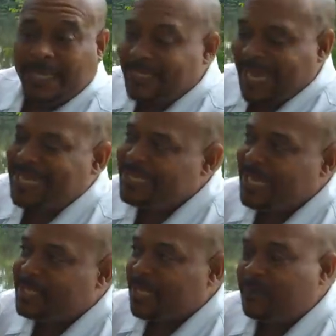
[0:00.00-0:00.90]
in the
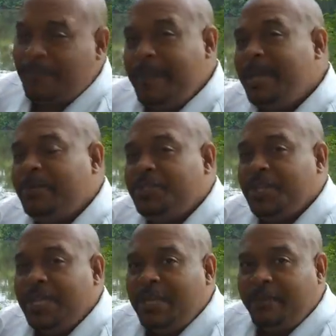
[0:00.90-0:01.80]
context of a marriage,
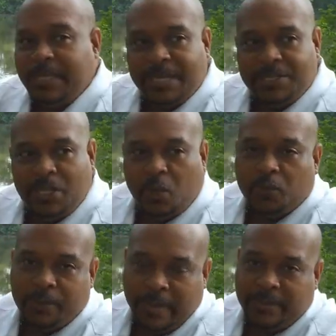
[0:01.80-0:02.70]
because He
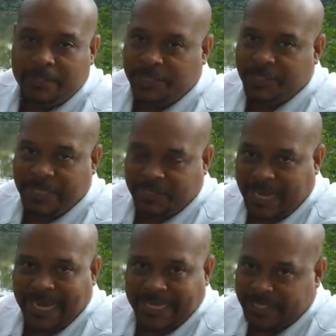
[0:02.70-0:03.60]
holds marriage in such
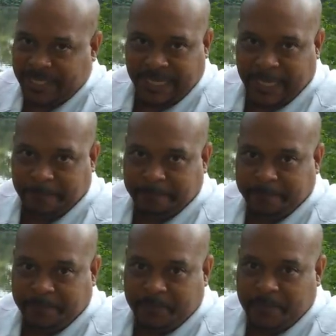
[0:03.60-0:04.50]
high esteem.
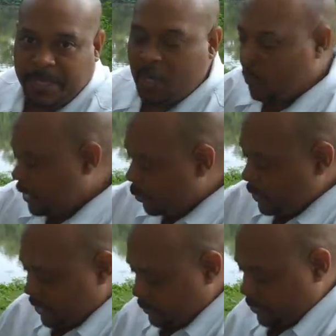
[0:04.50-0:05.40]
Where I
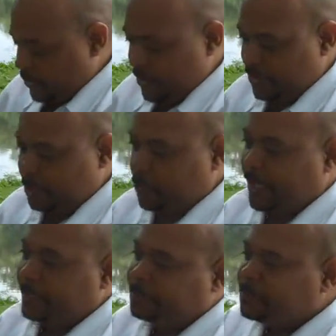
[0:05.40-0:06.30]
want to go to this
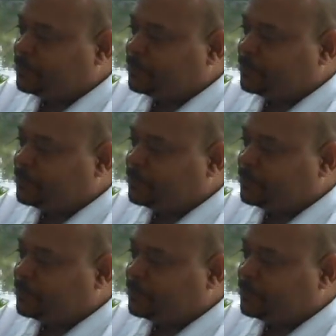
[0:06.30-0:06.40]
morning,